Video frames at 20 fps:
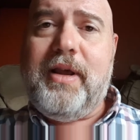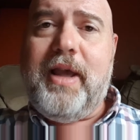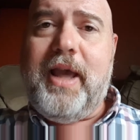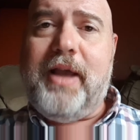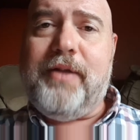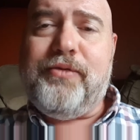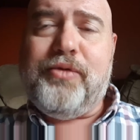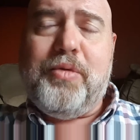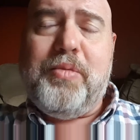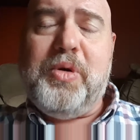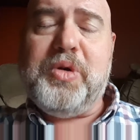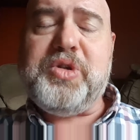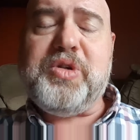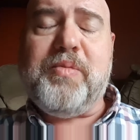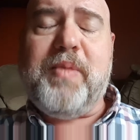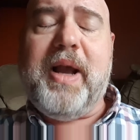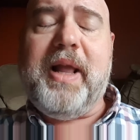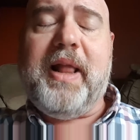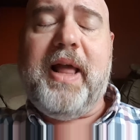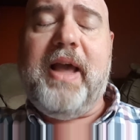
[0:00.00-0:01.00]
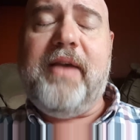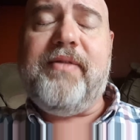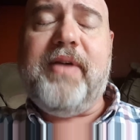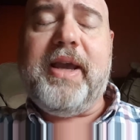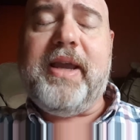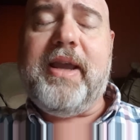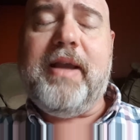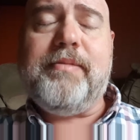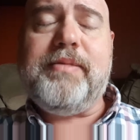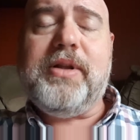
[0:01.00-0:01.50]
and for most of my life,
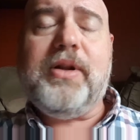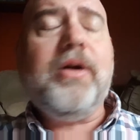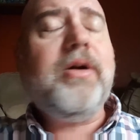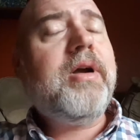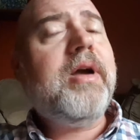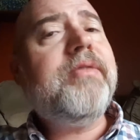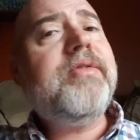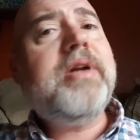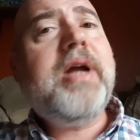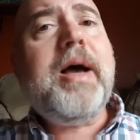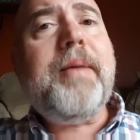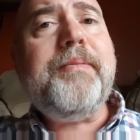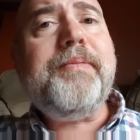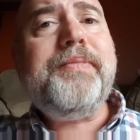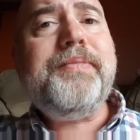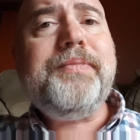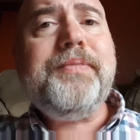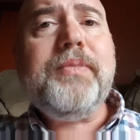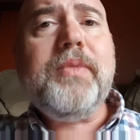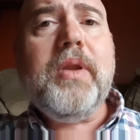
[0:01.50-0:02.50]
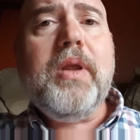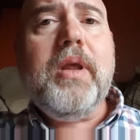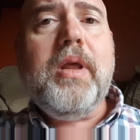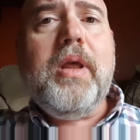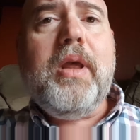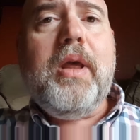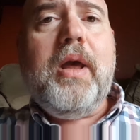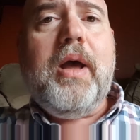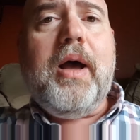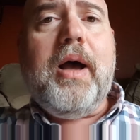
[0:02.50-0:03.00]
I kept it all covered up.
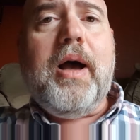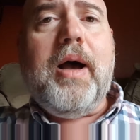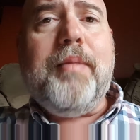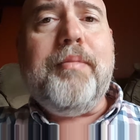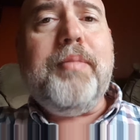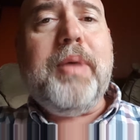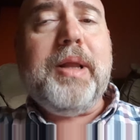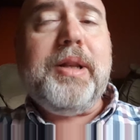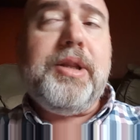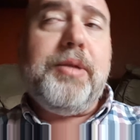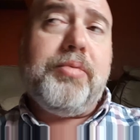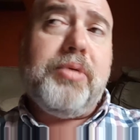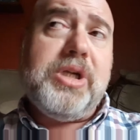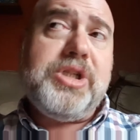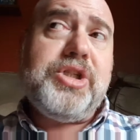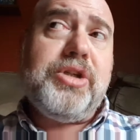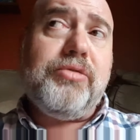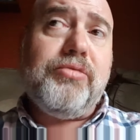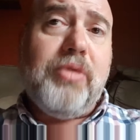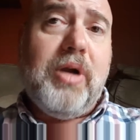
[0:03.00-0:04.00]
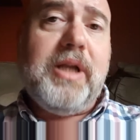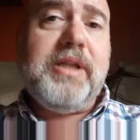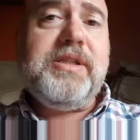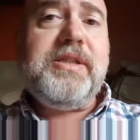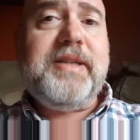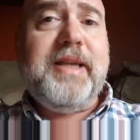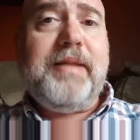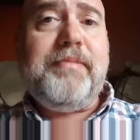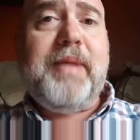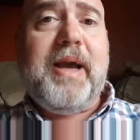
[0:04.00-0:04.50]
But depression
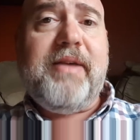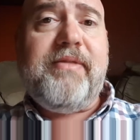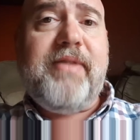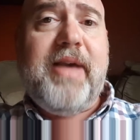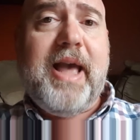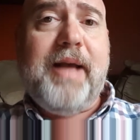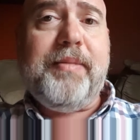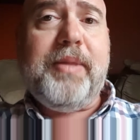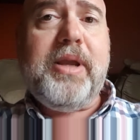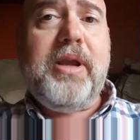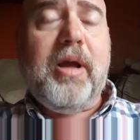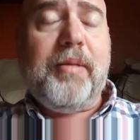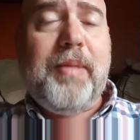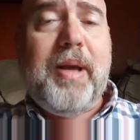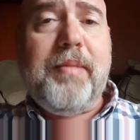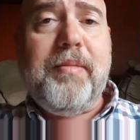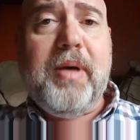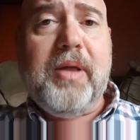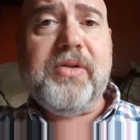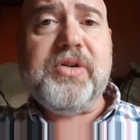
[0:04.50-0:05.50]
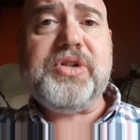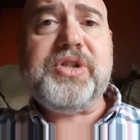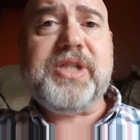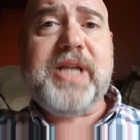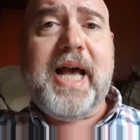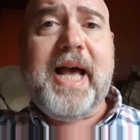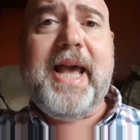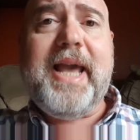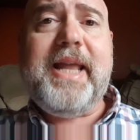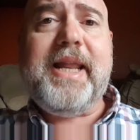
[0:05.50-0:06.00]
runs in my family on my mother's
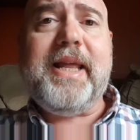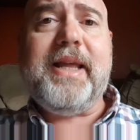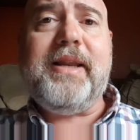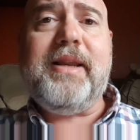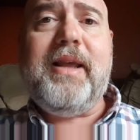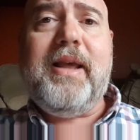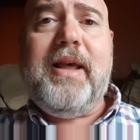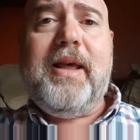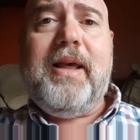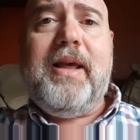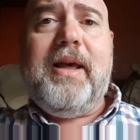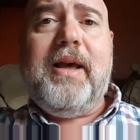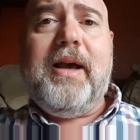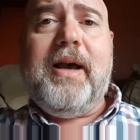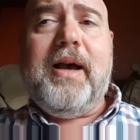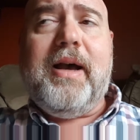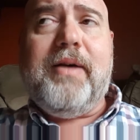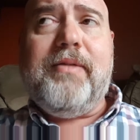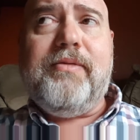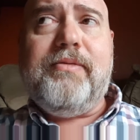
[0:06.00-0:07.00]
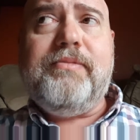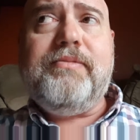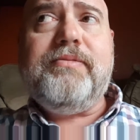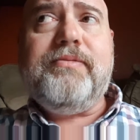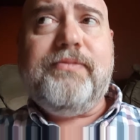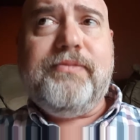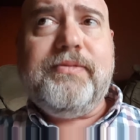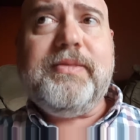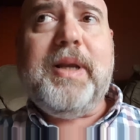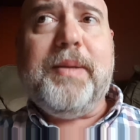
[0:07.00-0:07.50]
side, and a
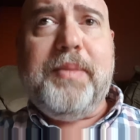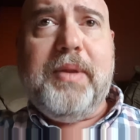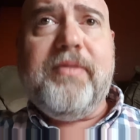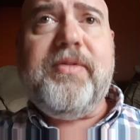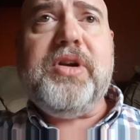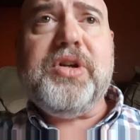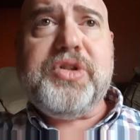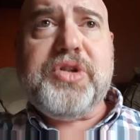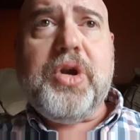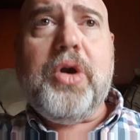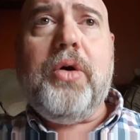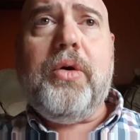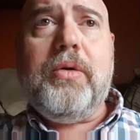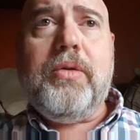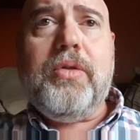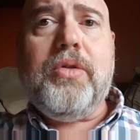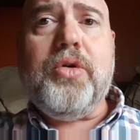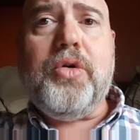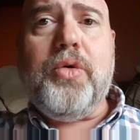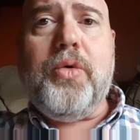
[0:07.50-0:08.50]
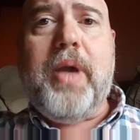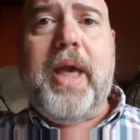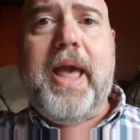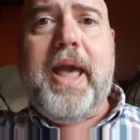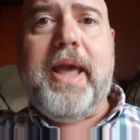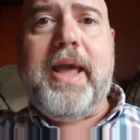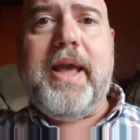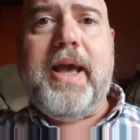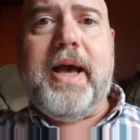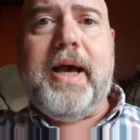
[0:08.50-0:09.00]
couple of years ago, through
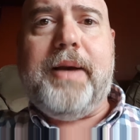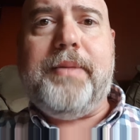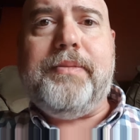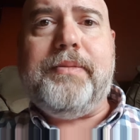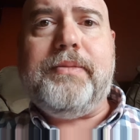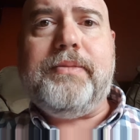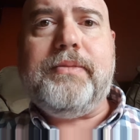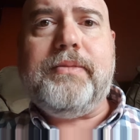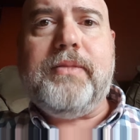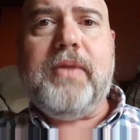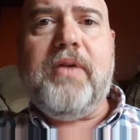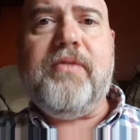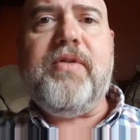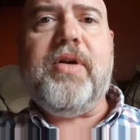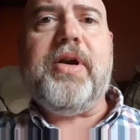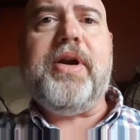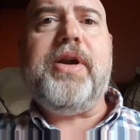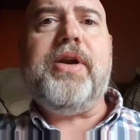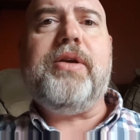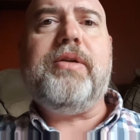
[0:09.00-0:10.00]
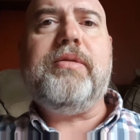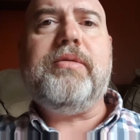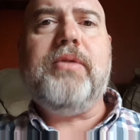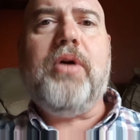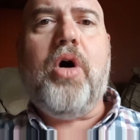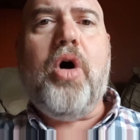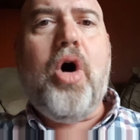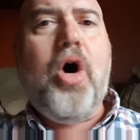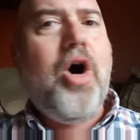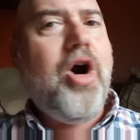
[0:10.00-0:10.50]
a very
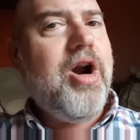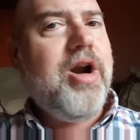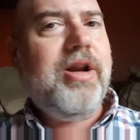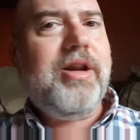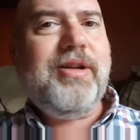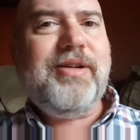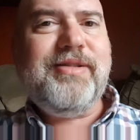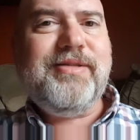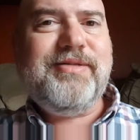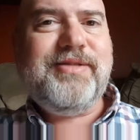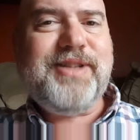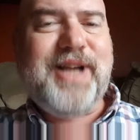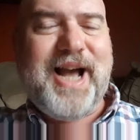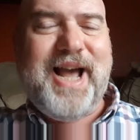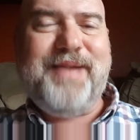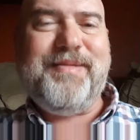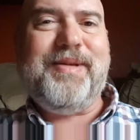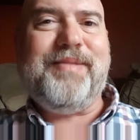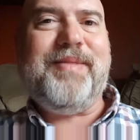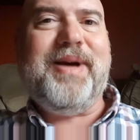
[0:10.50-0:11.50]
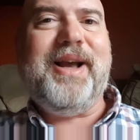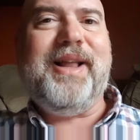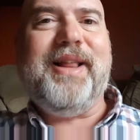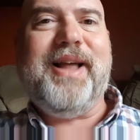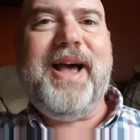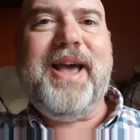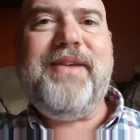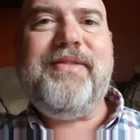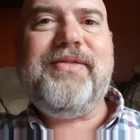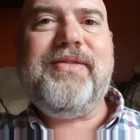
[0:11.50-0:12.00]
hard time in my
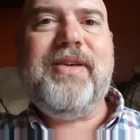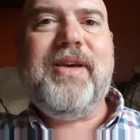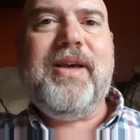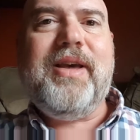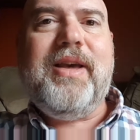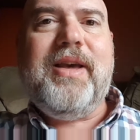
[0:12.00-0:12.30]
life,